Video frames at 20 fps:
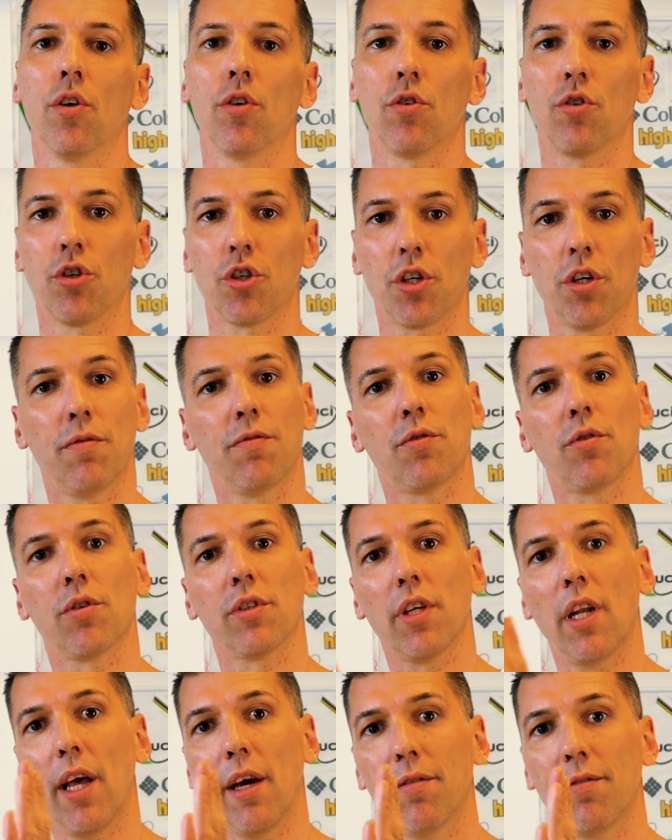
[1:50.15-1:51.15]
to shift to
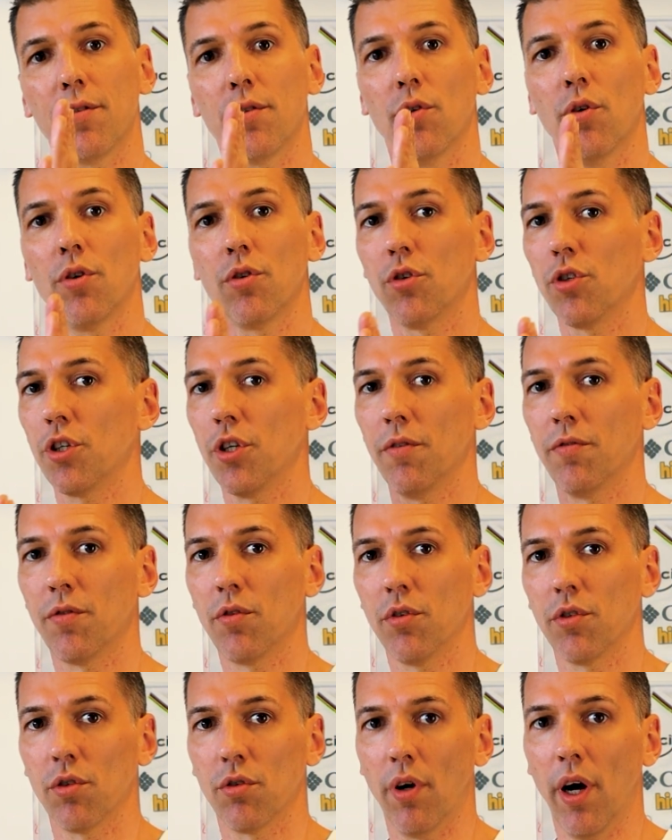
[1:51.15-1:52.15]
the left or to shift
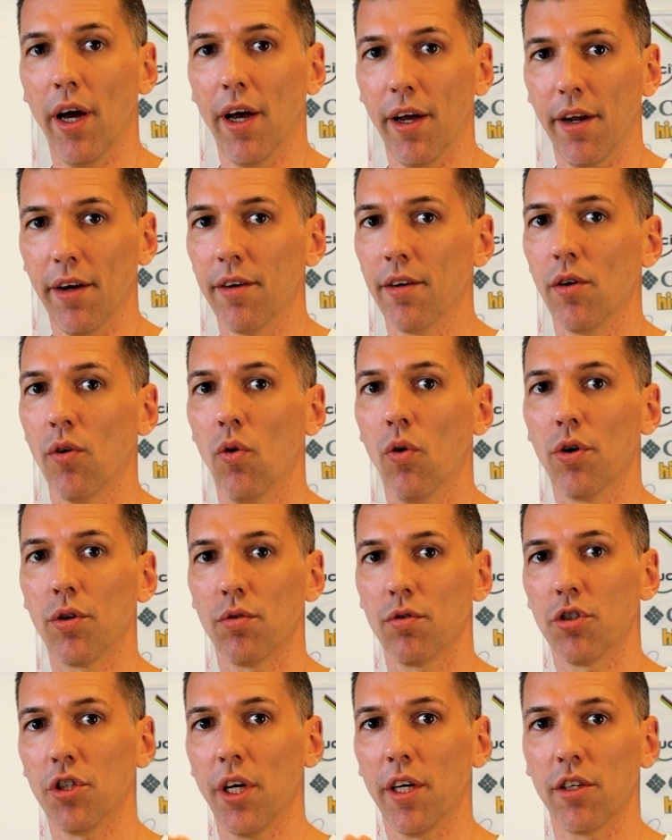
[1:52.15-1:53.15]
to the right or
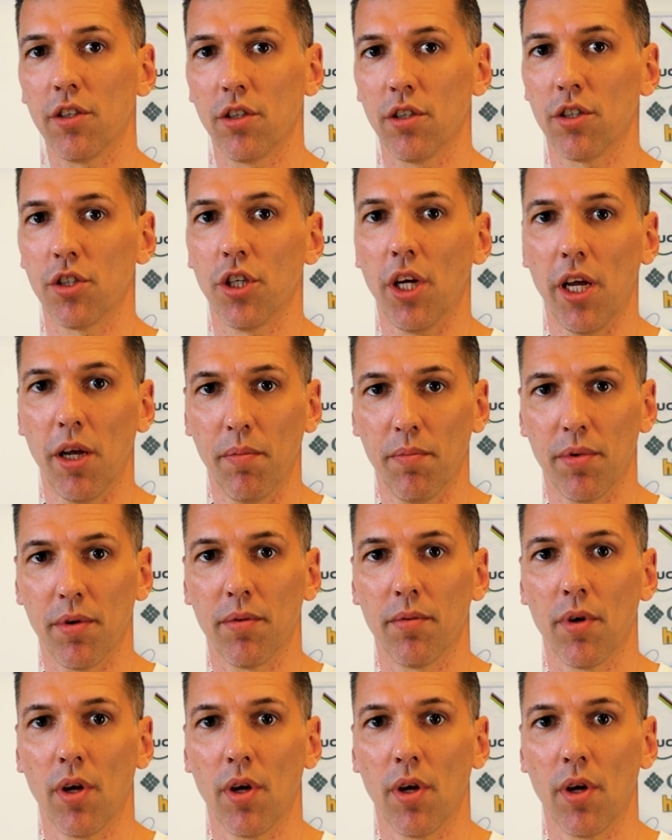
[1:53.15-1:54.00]
to change its shape.